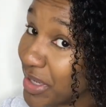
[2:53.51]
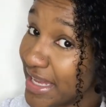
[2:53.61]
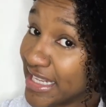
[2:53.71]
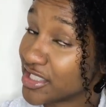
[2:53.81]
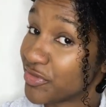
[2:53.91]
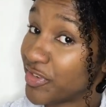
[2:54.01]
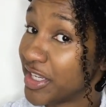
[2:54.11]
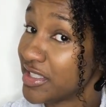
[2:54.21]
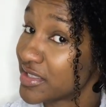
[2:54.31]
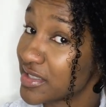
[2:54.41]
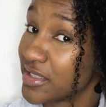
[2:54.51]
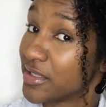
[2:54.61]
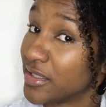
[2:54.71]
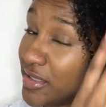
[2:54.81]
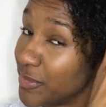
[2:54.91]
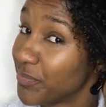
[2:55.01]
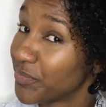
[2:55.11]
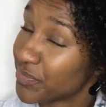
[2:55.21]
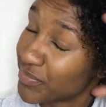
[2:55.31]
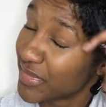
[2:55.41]
my ends first
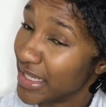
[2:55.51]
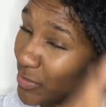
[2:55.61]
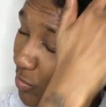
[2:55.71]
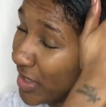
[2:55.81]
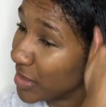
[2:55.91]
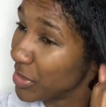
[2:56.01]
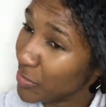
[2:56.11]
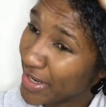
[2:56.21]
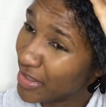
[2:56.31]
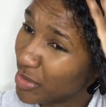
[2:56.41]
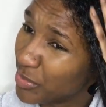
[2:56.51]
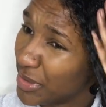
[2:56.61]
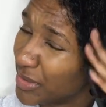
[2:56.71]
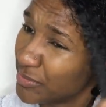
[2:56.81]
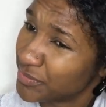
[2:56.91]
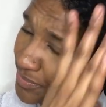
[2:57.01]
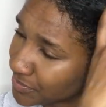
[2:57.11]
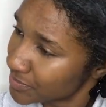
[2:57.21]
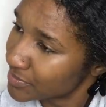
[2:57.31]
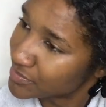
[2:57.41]
and then work my way up
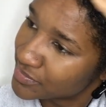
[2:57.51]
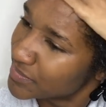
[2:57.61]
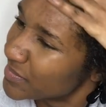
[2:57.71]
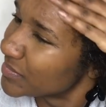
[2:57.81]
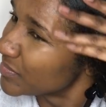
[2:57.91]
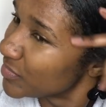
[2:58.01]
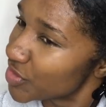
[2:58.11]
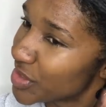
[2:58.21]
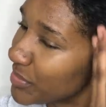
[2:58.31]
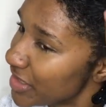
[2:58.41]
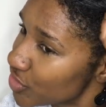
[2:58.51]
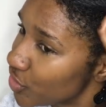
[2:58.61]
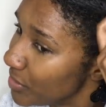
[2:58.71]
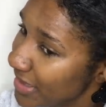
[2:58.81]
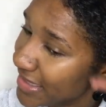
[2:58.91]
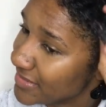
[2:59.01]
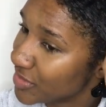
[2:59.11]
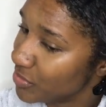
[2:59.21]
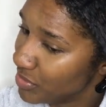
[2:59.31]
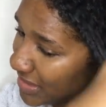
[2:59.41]
and just make sure my hair is
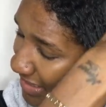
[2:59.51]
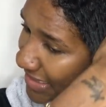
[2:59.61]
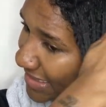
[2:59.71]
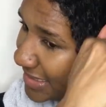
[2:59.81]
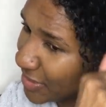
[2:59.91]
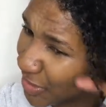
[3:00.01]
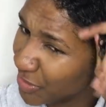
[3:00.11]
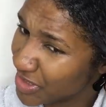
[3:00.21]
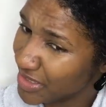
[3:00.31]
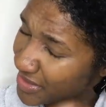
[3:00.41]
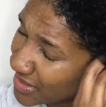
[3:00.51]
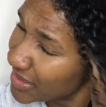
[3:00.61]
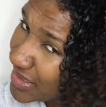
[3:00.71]
completely coated.